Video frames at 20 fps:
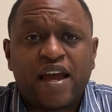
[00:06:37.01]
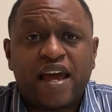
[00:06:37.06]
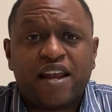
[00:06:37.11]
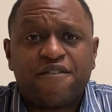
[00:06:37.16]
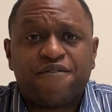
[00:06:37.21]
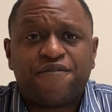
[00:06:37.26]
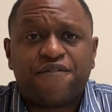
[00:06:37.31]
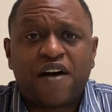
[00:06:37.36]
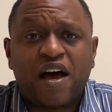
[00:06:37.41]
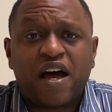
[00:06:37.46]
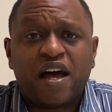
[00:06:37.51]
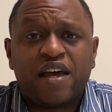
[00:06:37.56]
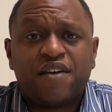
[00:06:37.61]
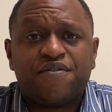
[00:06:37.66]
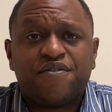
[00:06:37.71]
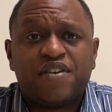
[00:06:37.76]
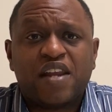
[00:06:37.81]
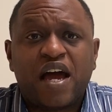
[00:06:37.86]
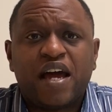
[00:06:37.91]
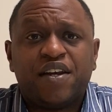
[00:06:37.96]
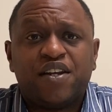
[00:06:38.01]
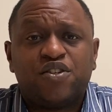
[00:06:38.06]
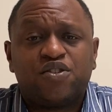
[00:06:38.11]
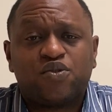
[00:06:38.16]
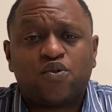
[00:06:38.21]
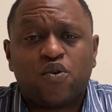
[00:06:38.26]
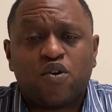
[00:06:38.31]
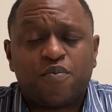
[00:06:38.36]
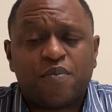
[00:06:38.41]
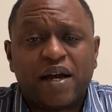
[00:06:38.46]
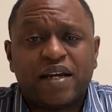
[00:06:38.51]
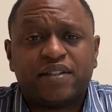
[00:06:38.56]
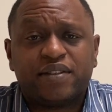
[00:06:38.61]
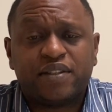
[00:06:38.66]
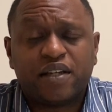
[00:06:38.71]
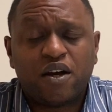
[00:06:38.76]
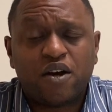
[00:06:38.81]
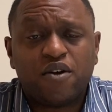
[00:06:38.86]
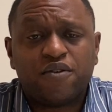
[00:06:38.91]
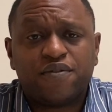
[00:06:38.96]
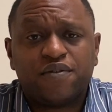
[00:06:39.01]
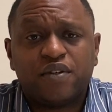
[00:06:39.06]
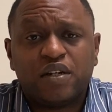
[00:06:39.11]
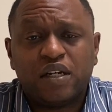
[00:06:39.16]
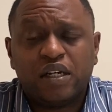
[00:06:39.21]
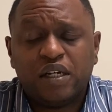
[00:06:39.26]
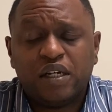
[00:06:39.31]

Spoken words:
I had a 590 score myself.